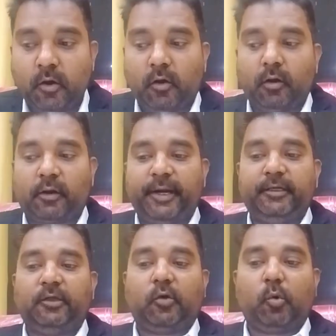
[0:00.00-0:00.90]
All
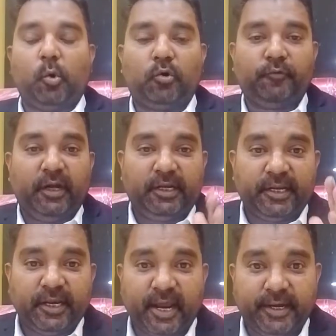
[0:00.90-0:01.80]
right, the court will
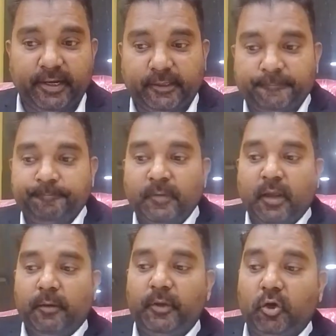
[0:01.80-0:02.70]
deny it,
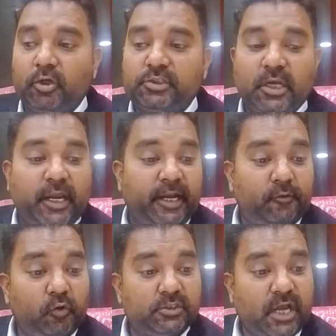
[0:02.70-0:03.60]
because it
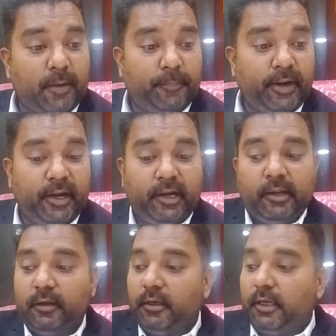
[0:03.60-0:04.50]
was
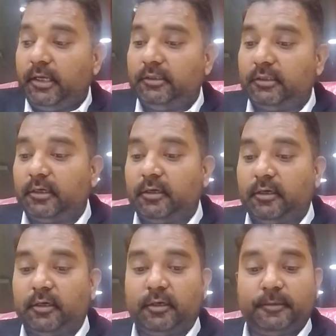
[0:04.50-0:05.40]
upheld in
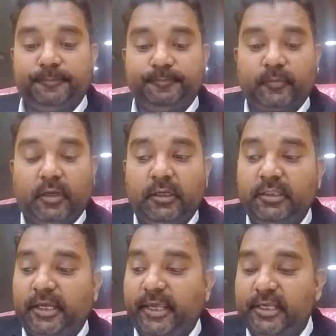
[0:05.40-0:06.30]

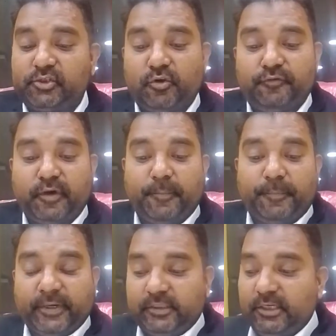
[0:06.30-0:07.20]
the case of
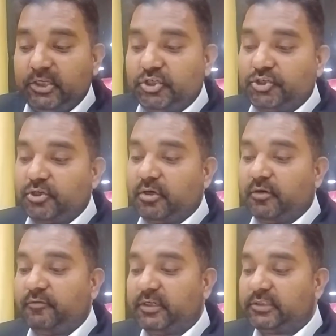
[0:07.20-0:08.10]
Pritish
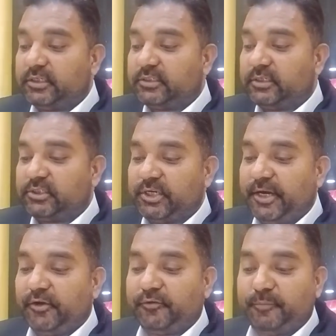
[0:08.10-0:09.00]
versus
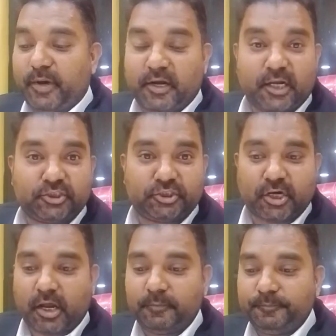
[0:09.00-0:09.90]
State of
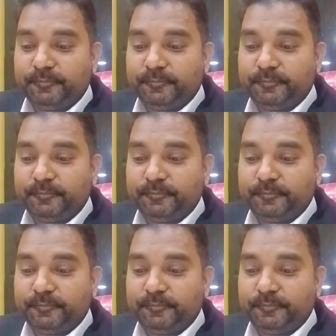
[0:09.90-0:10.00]
Maharashtra.